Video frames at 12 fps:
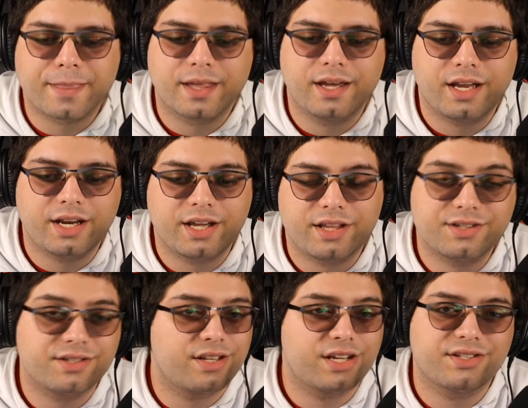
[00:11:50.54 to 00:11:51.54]
And yeah,
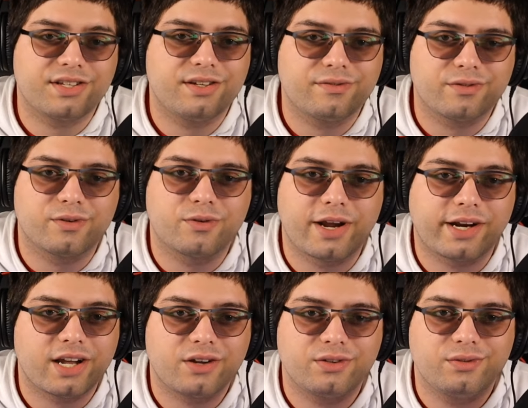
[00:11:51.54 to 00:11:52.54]
that's it for right
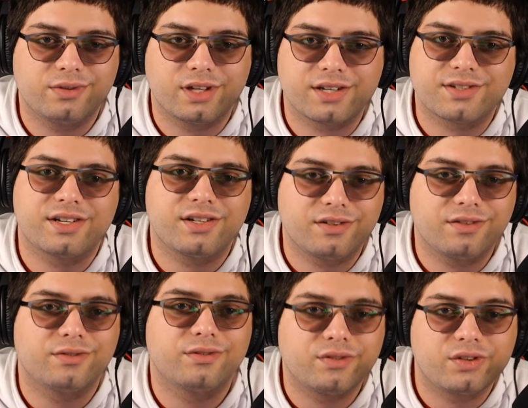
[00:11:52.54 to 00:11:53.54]
now. Like I said,
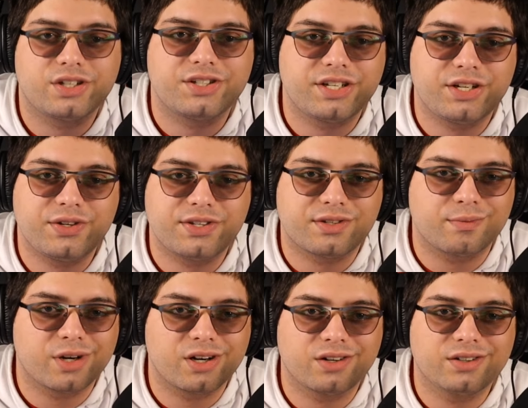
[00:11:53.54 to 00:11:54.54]
continue this
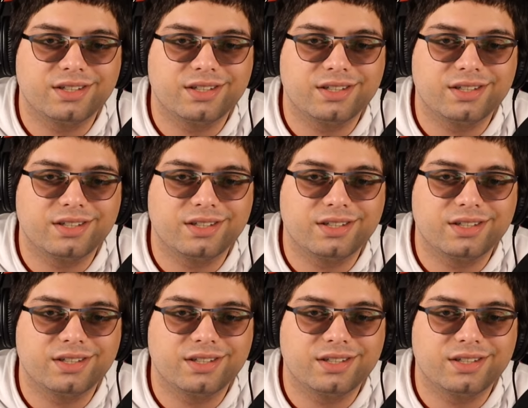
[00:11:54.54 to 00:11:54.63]
tomorrow.